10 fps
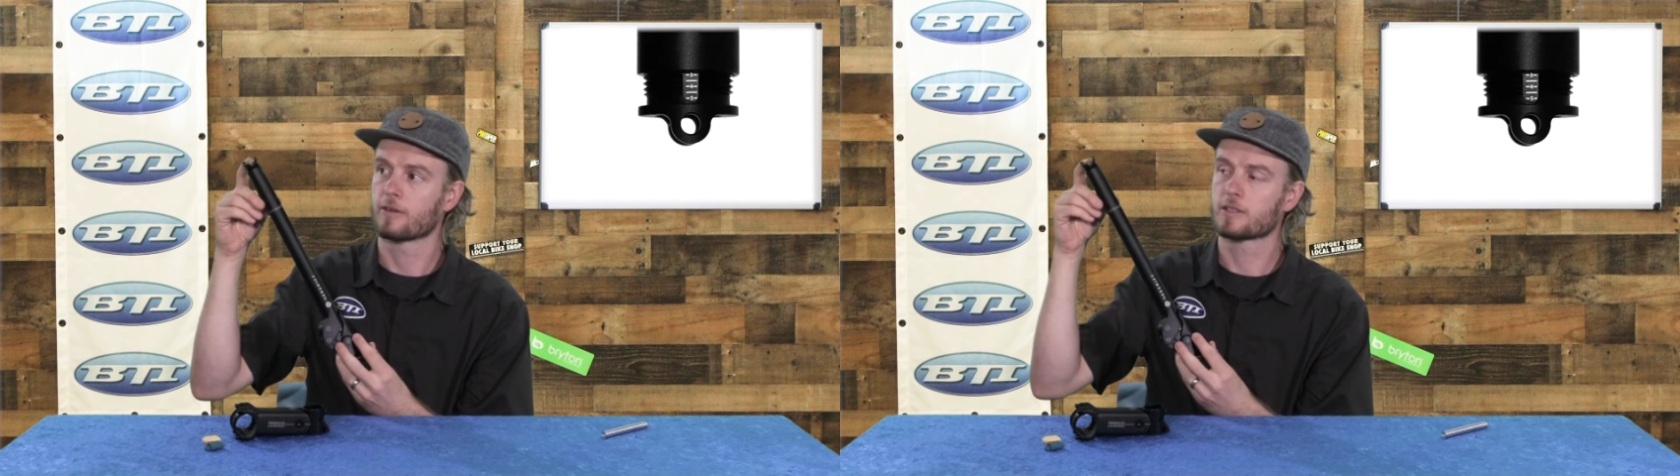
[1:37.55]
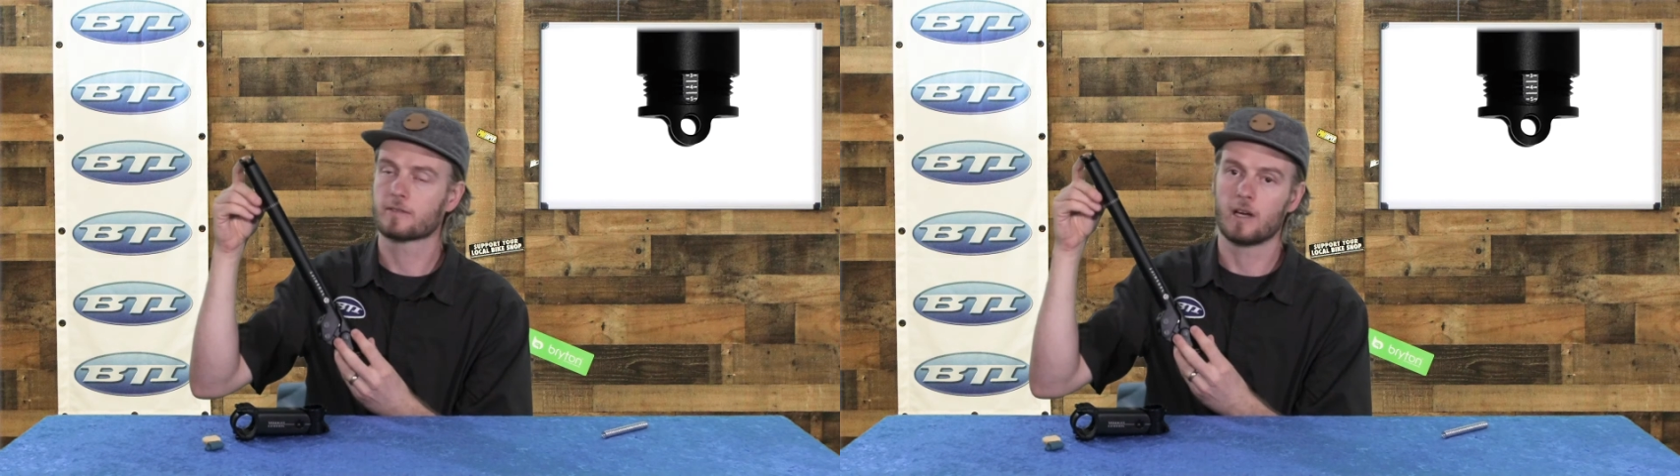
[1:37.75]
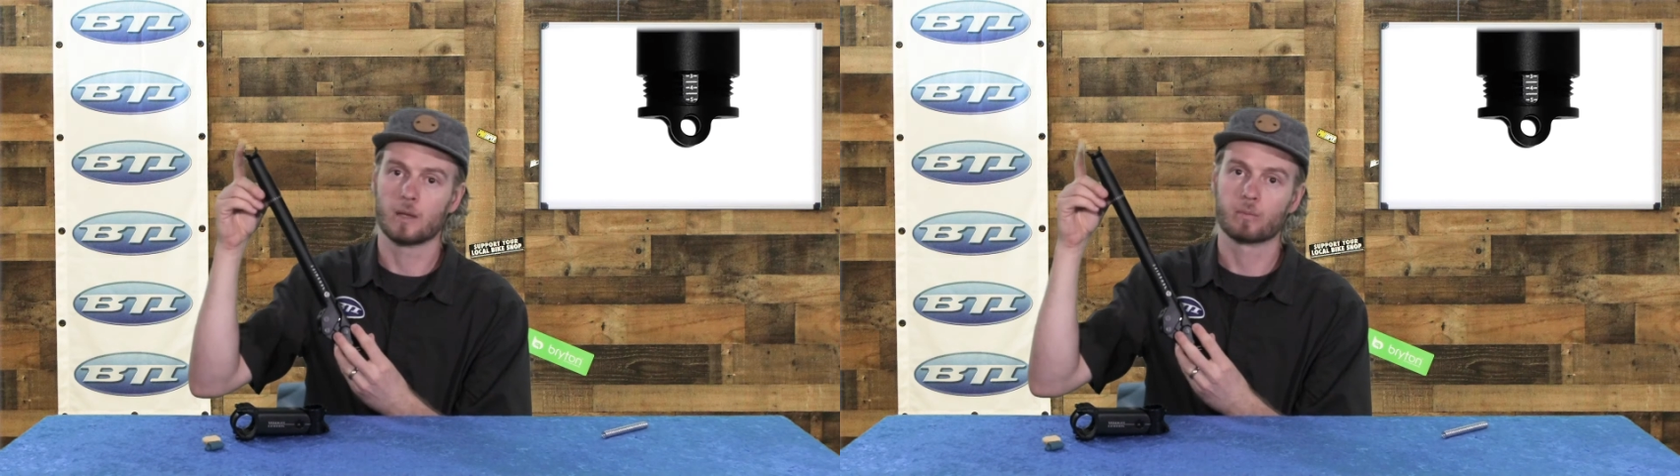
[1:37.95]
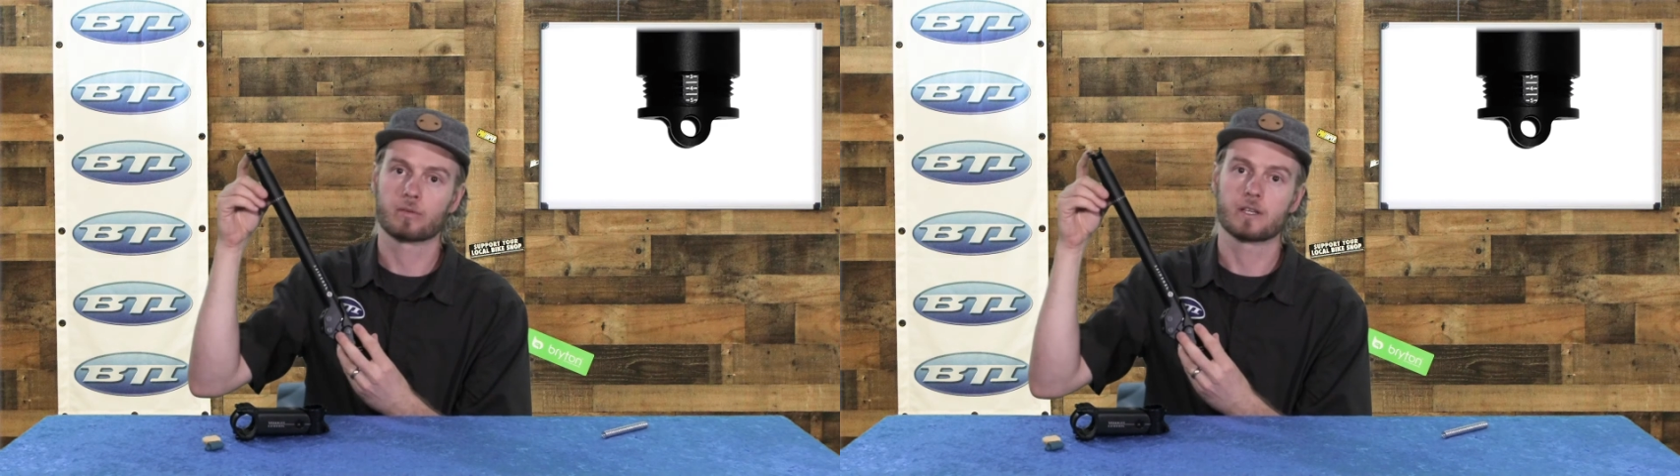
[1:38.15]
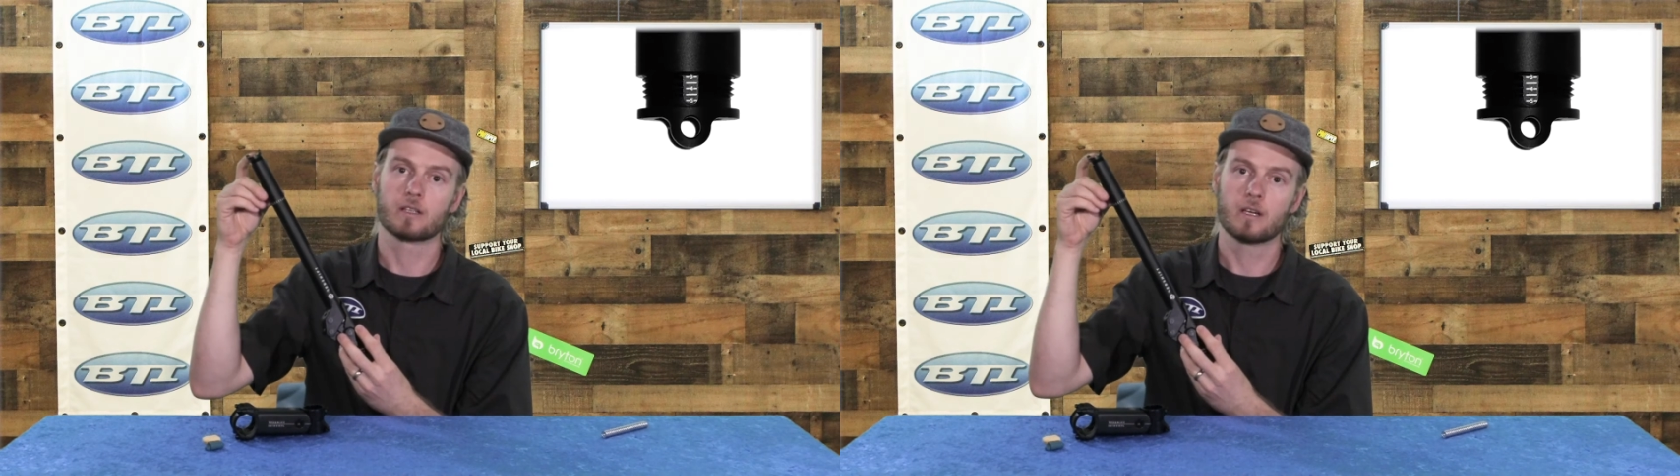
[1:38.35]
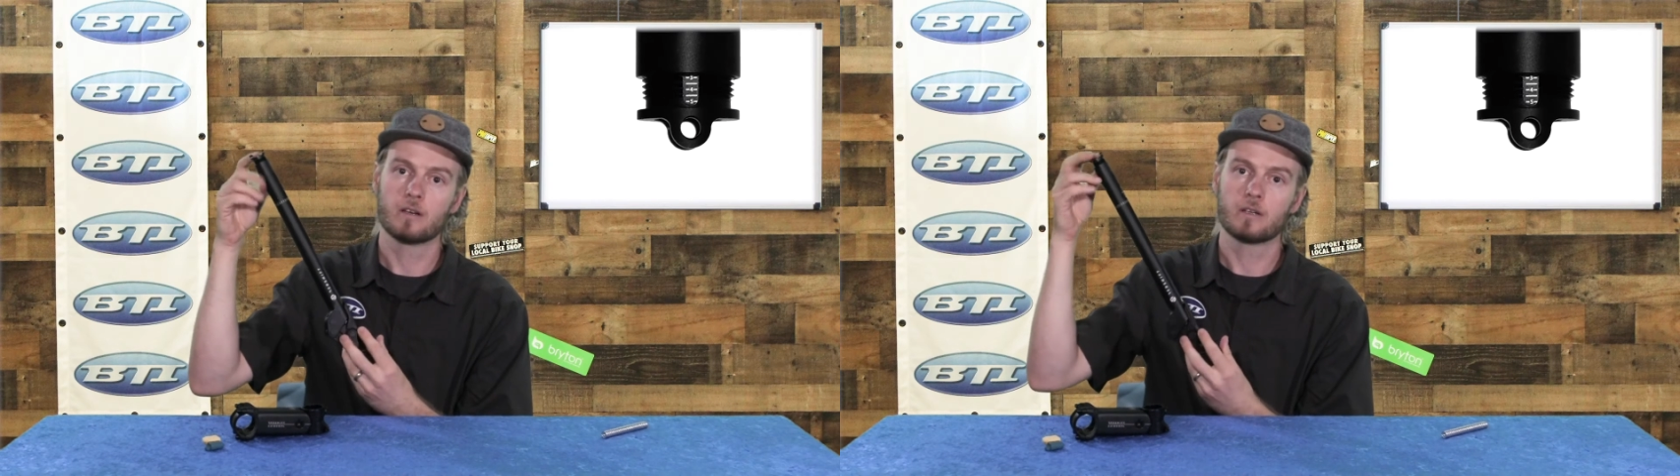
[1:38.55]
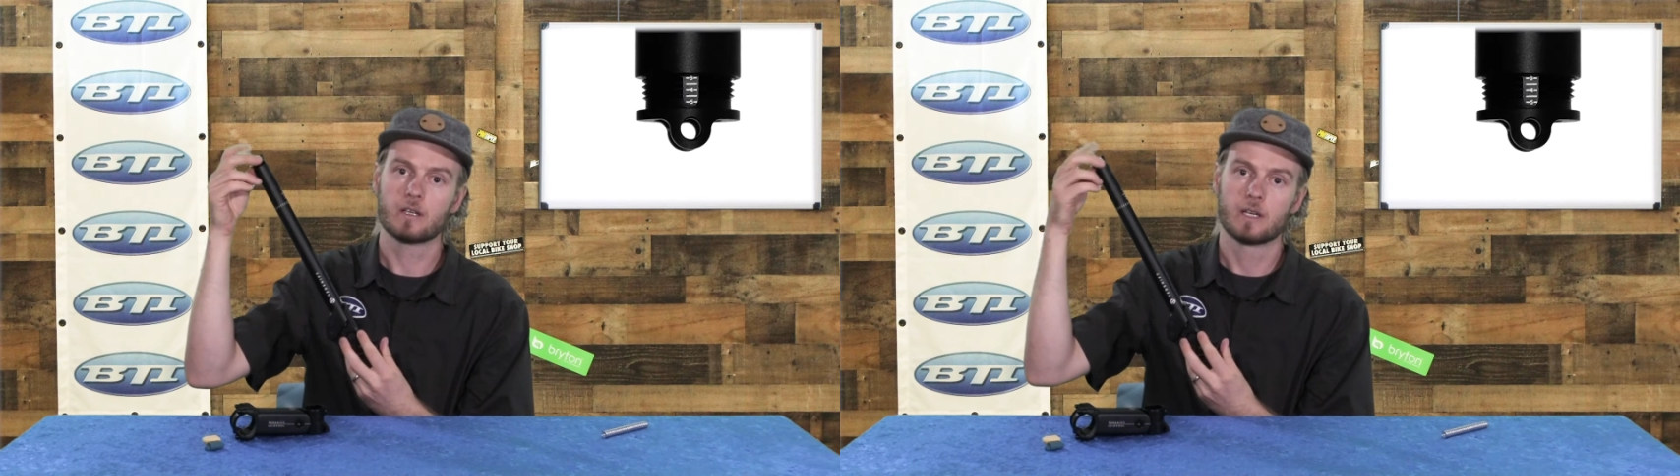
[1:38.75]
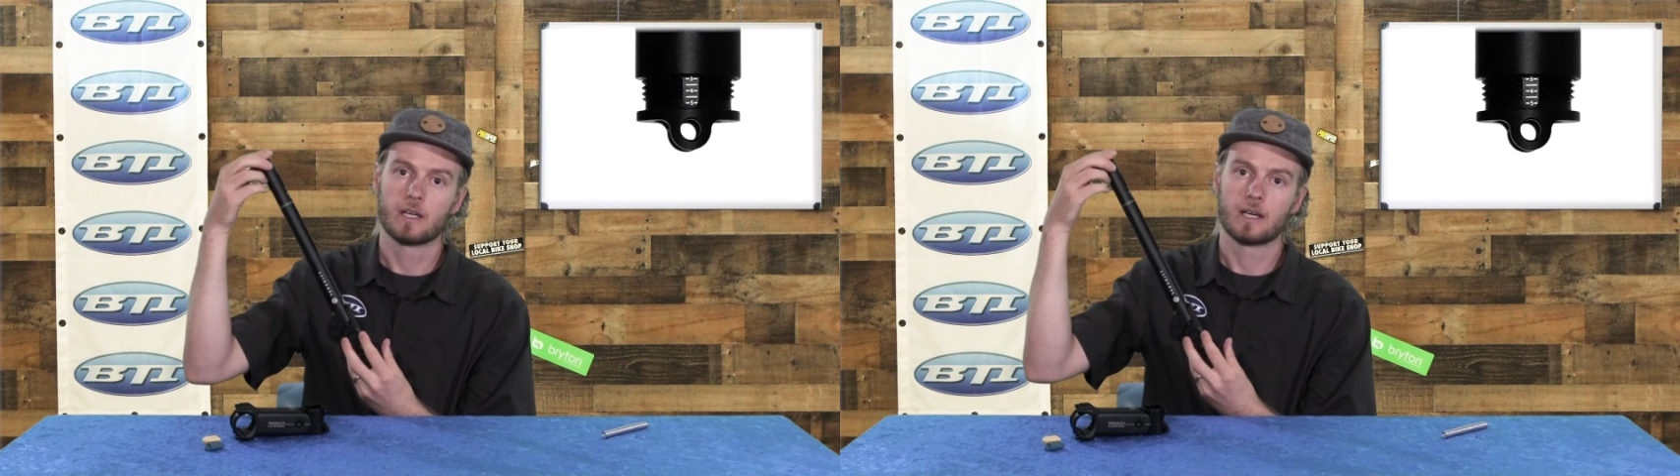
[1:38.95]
first of all, a preload,